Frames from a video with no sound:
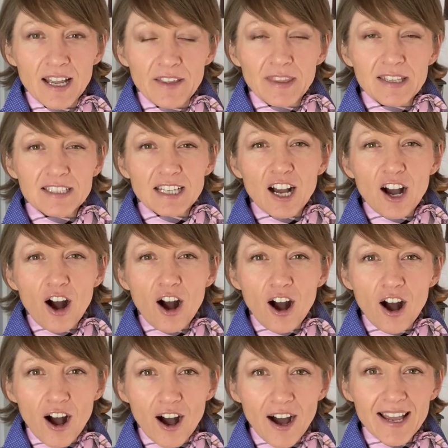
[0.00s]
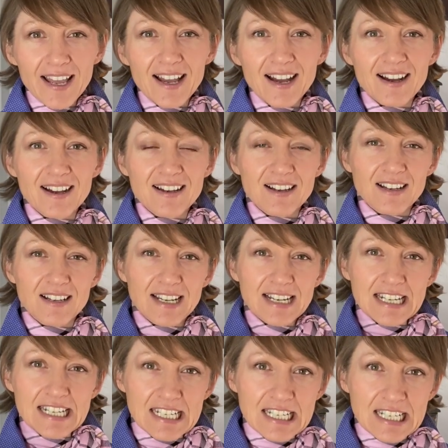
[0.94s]
There's a higher
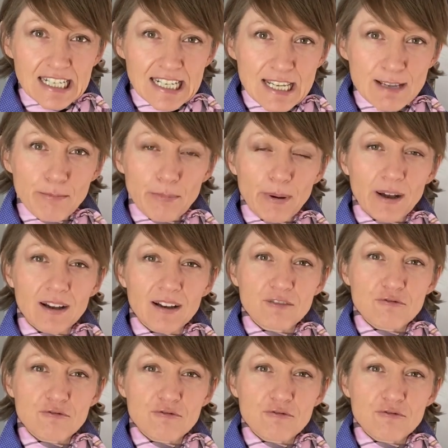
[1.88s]
and deeper